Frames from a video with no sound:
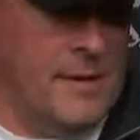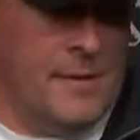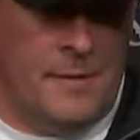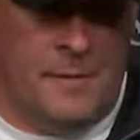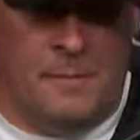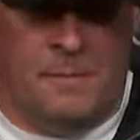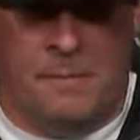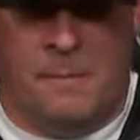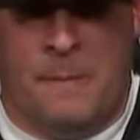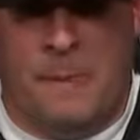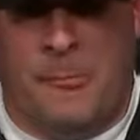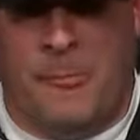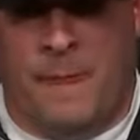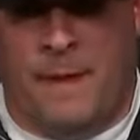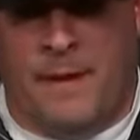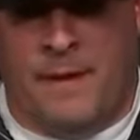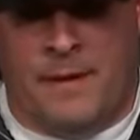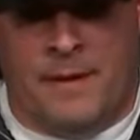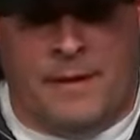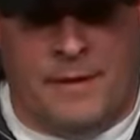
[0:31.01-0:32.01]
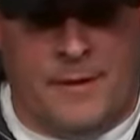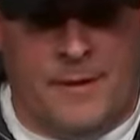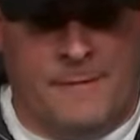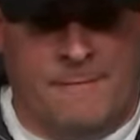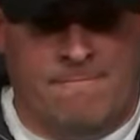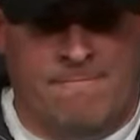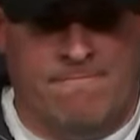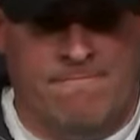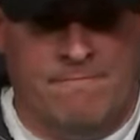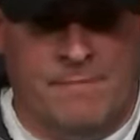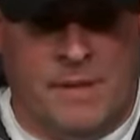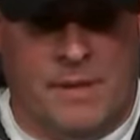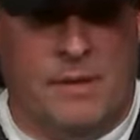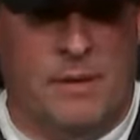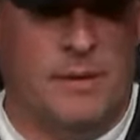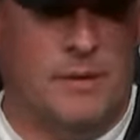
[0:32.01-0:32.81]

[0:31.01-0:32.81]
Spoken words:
And, you know,